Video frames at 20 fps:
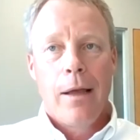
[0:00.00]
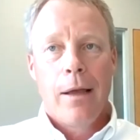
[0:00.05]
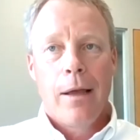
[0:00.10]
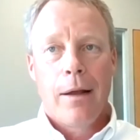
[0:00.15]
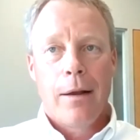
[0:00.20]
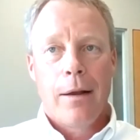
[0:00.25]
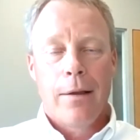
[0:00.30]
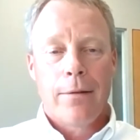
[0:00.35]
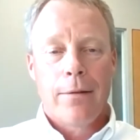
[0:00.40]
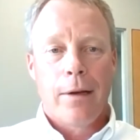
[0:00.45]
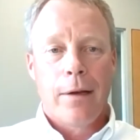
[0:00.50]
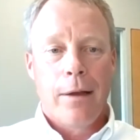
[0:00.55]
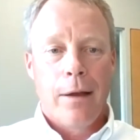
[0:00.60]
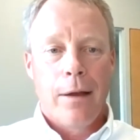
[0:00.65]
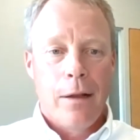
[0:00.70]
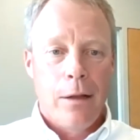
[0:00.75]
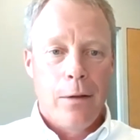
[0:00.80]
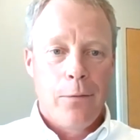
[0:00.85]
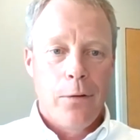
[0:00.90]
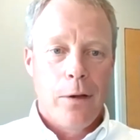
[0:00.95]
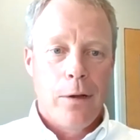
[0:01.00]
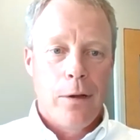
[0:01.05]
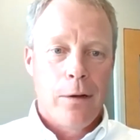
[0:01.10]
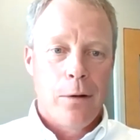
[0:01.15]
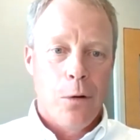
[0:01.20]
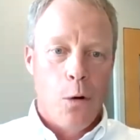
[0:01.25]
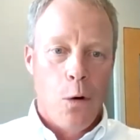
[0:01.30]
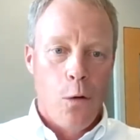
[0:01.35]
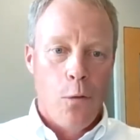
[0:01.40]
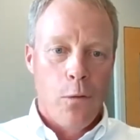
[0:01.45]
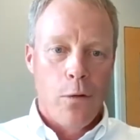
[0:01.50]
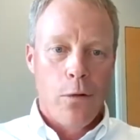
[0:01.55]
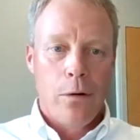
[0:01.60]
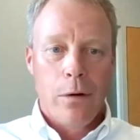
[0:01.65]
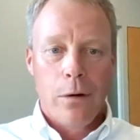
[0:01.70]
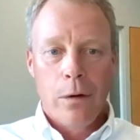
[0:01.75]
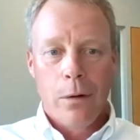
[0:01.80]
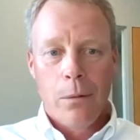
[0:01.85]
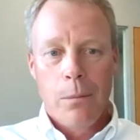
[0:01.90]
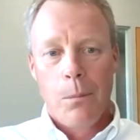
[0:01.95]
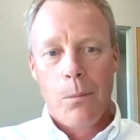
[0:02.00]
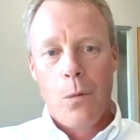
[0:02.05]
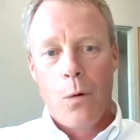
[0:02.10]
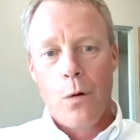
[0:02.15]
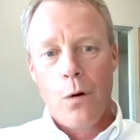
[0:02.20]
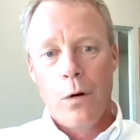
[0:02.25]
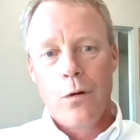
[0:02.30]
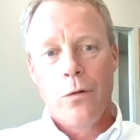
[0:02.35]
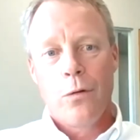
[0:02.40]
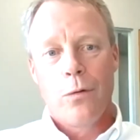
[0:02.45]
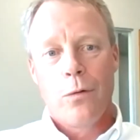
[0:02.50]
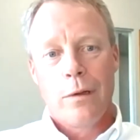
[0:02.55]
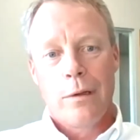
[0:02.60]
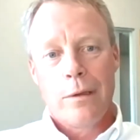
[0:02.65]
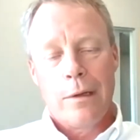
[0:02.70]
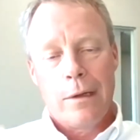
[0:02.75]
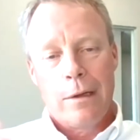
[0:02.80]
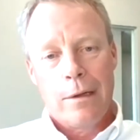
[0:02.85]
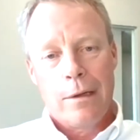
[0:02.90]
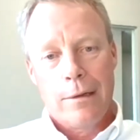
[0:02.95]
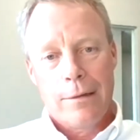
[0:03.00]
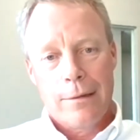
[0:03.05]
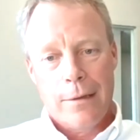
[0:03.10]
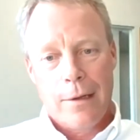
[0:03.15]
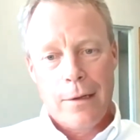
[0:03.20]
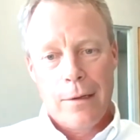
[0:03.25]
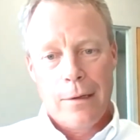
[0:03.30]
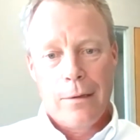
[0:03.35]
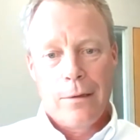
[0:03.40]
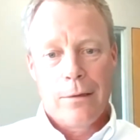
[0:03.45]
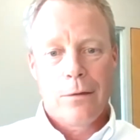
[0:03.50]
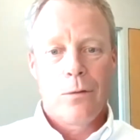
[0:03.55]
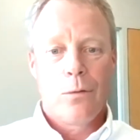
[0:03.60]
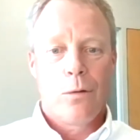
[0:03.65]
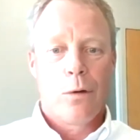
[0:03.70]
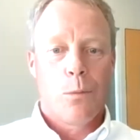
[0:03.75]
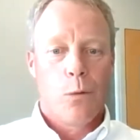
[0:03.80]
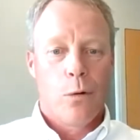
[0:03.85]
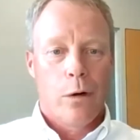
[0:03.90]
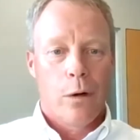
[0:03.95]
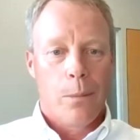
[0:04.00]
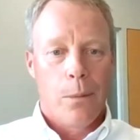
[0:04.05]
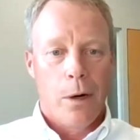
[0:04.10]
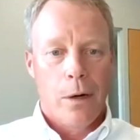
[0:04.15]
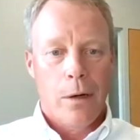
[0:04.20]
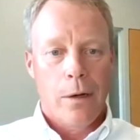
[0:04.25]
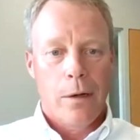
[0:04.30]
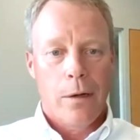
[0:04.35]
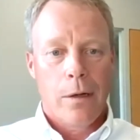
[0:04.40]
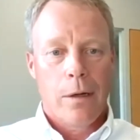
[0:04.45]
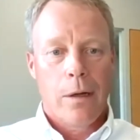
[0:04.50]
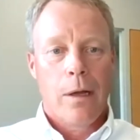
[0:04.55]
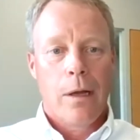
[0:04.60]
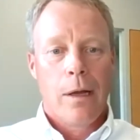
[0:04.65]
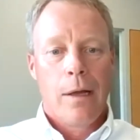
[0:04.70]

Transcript: And as I elevated over more doing in the sales, doing more in the marketing,